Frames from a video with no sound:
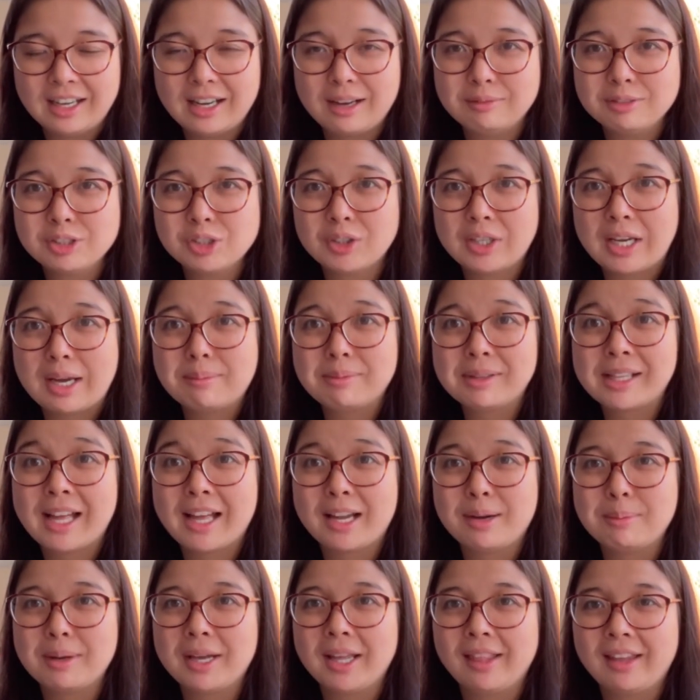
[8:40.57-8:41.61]
So I am
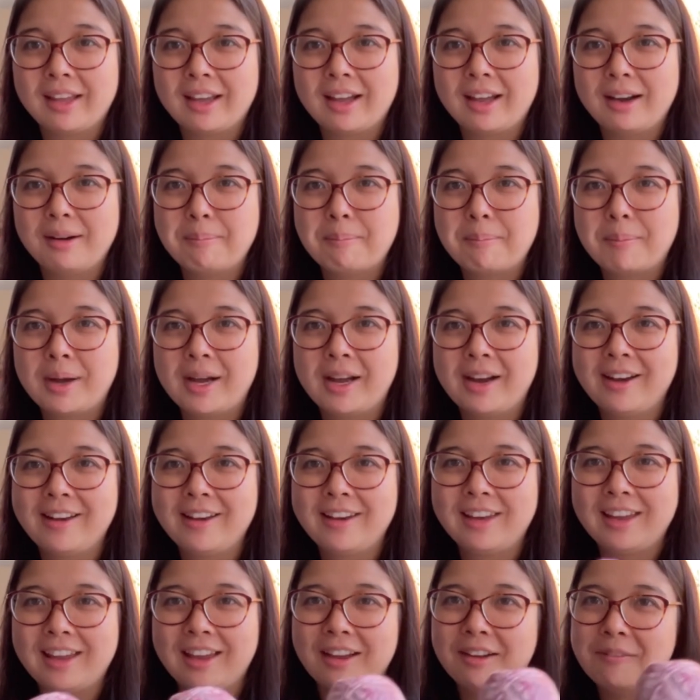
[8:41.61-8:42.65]
glad about that, but
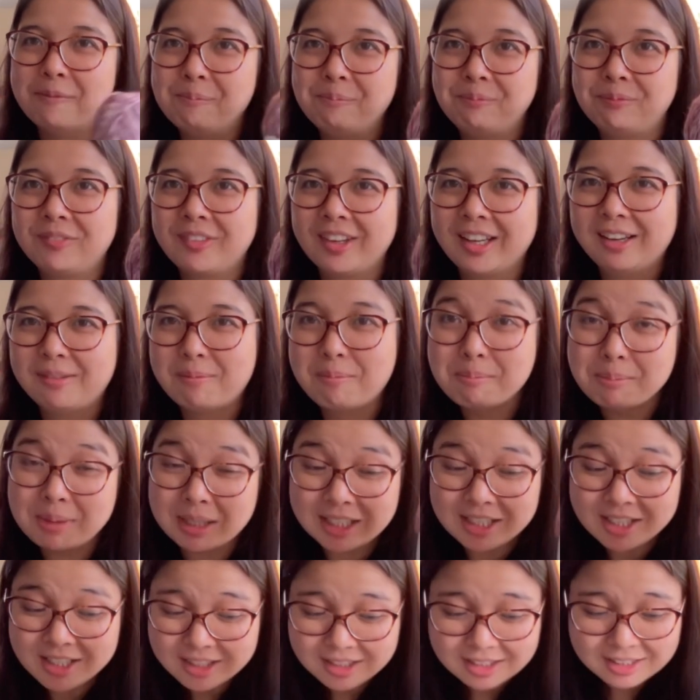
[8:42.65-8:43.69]
yeah,
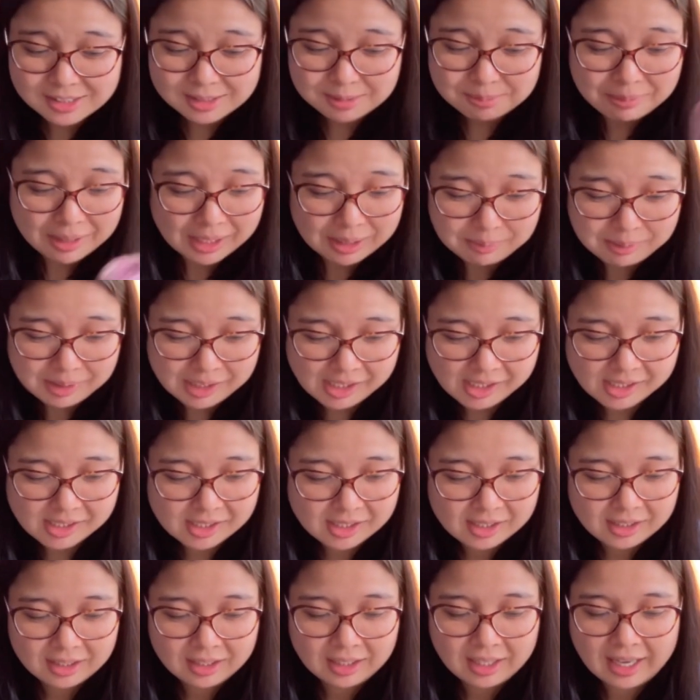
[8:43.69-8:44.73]
mittens maybe?
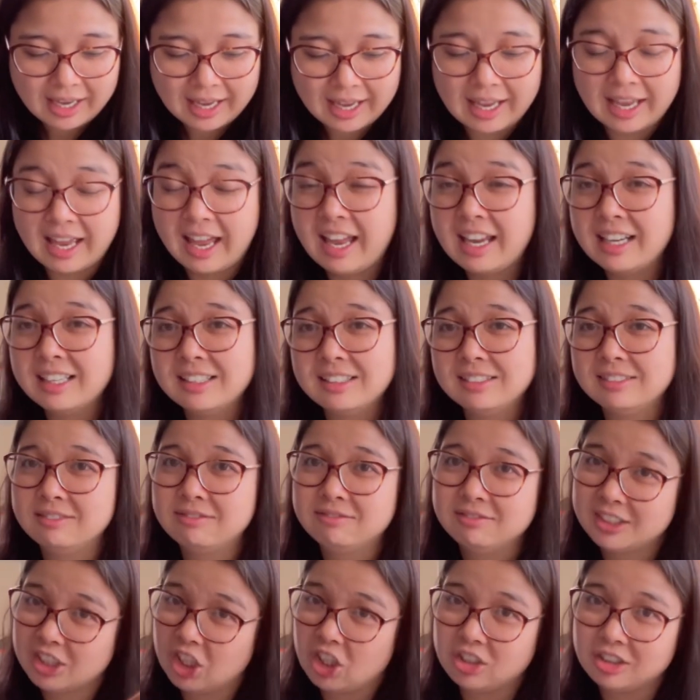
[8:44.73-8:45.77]
And
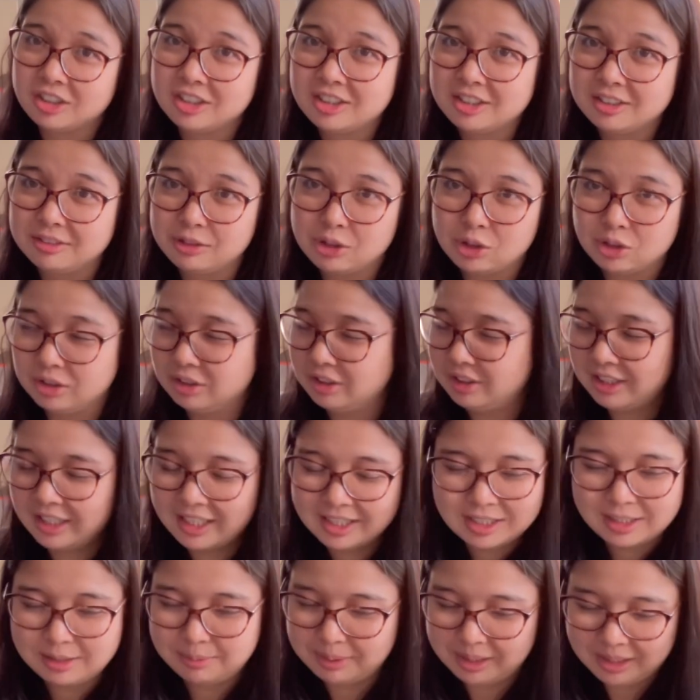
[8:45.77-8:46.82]
socks, of course. It
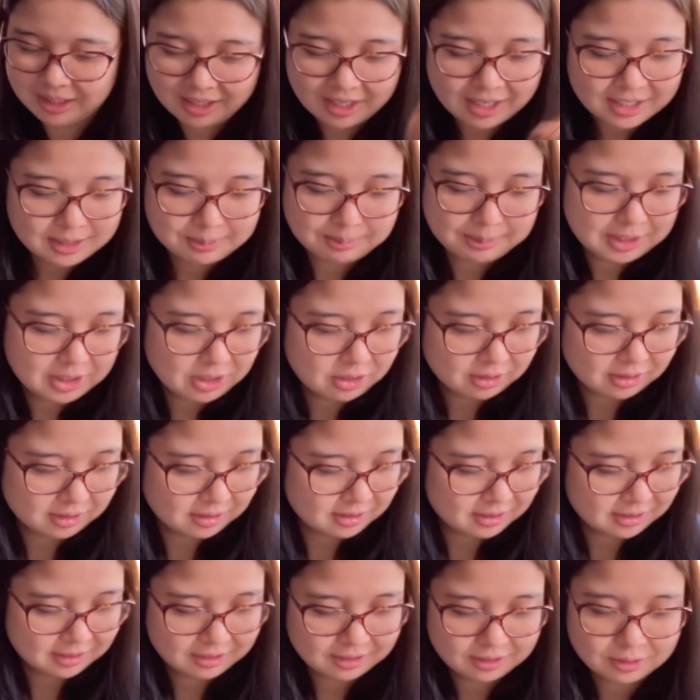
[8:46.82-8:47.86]
has to be
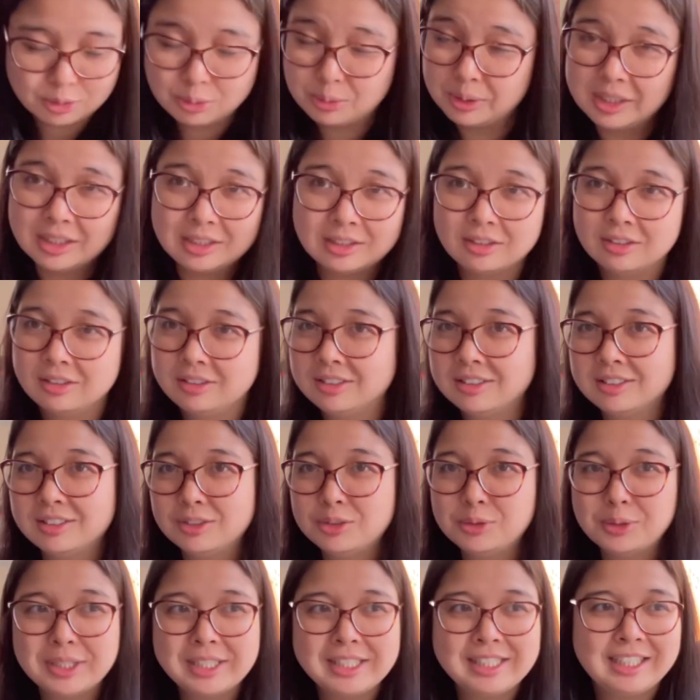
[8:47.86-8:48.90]
socks.
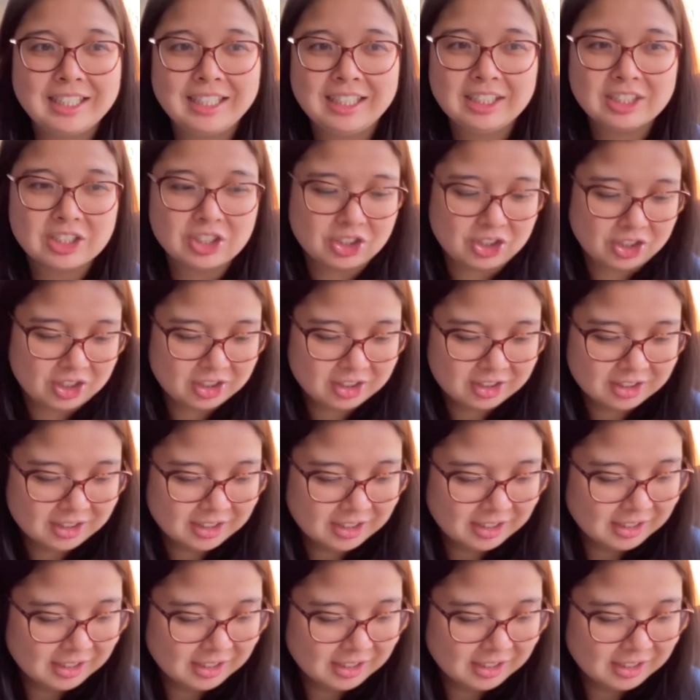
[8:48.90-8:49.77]
Always knitting socks.